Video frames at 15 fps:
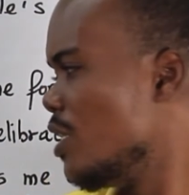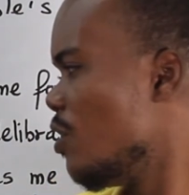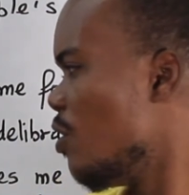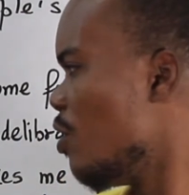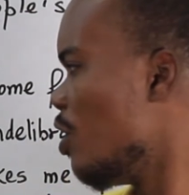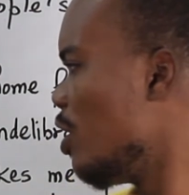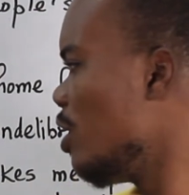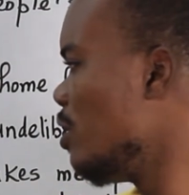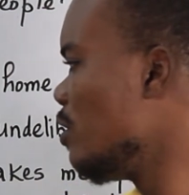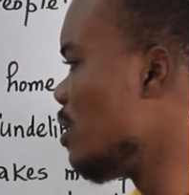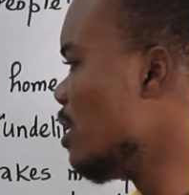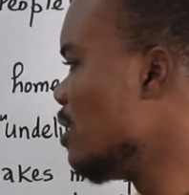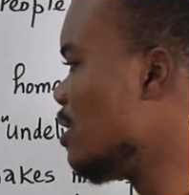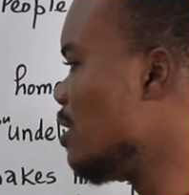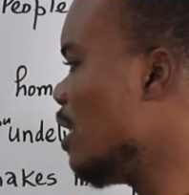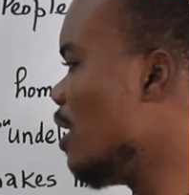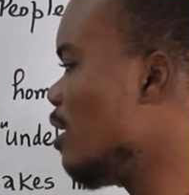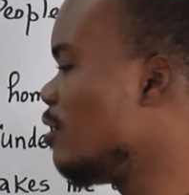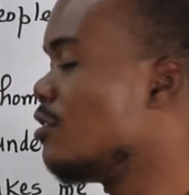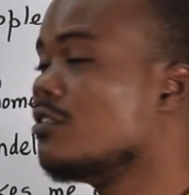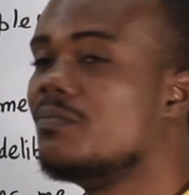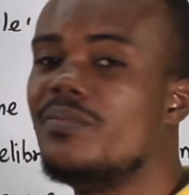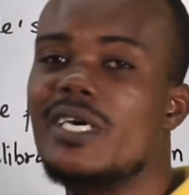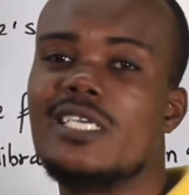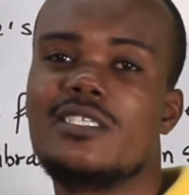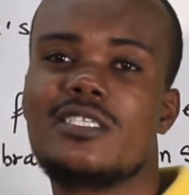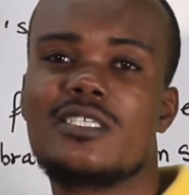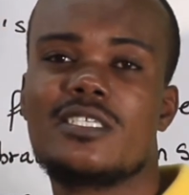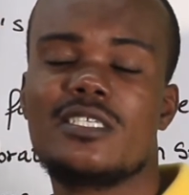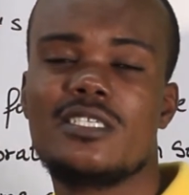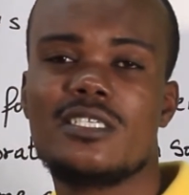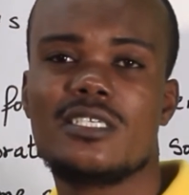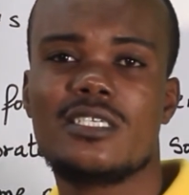Or you can say to piss.